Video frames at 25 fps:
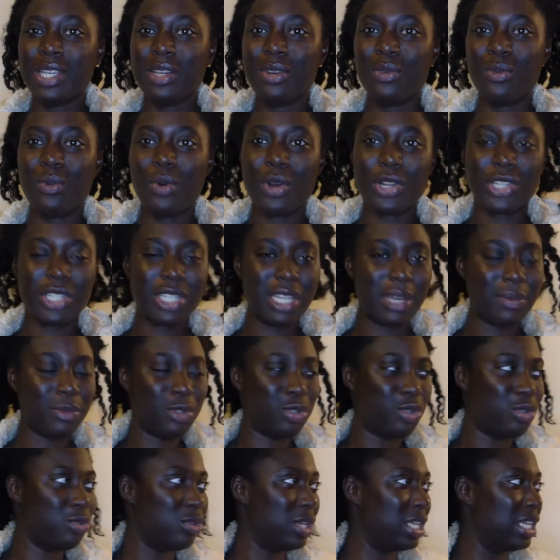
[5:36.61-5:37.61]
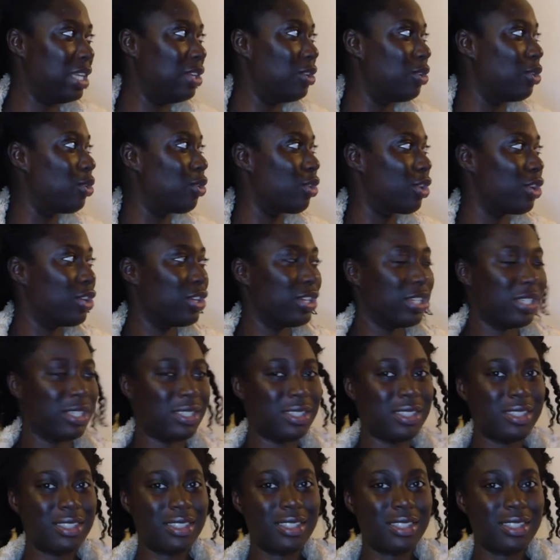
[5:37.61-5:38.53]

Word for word: watch them to really learn